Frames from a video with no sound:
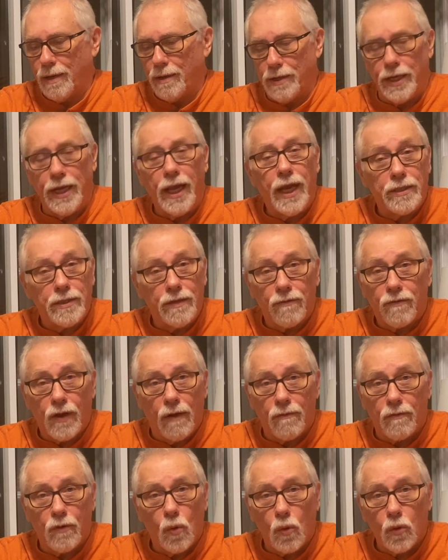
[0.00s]
Yes,
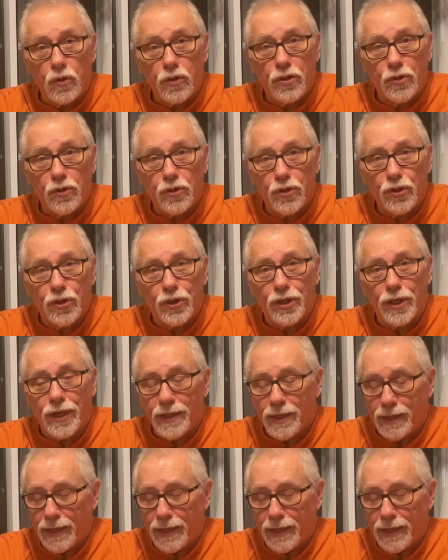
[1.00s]
of course you should.